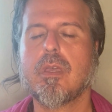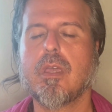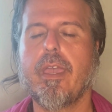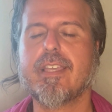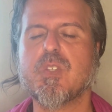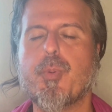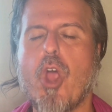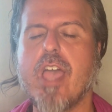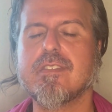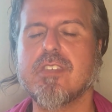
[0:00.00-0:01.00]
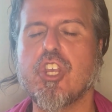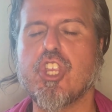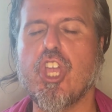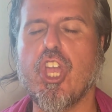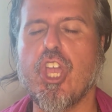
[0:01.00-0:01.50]
express it
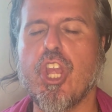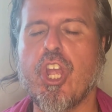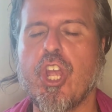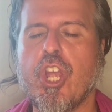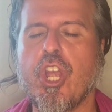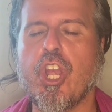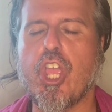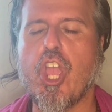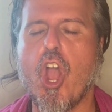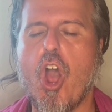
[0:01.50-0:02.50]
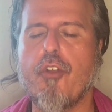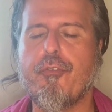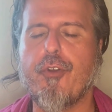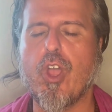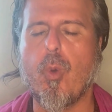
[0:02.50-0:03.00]
in your
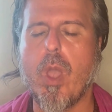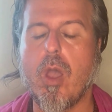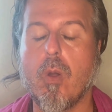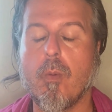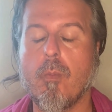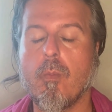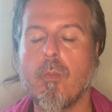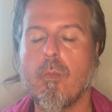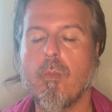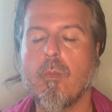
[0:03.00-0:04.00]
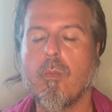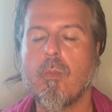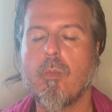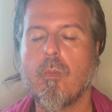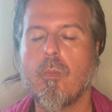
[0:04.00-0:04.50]
free will
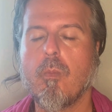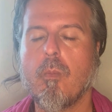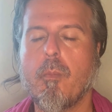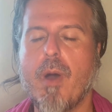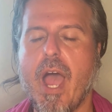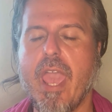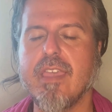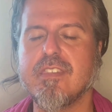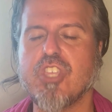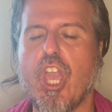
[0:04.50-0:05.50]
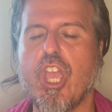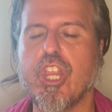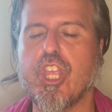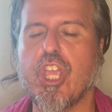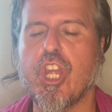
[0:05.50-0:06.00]
by
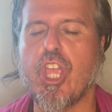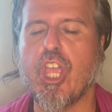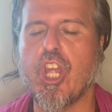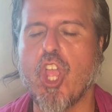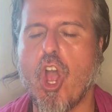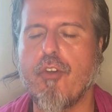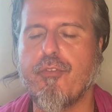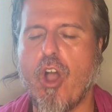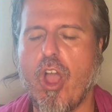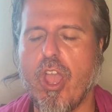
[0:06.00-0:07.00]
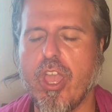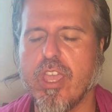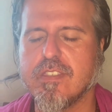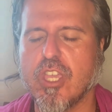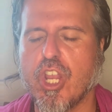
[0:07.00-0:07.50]
stating in your
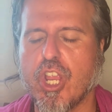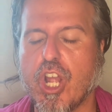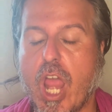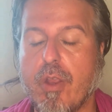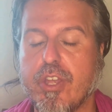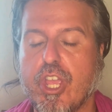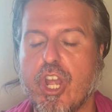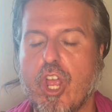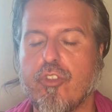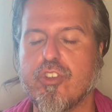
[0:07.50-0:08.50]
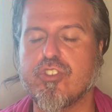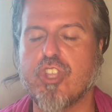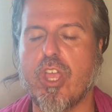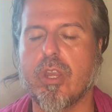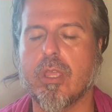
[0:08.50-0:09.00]
voice in clarity and
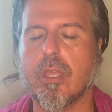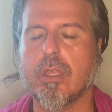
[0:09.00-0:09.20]
understanding.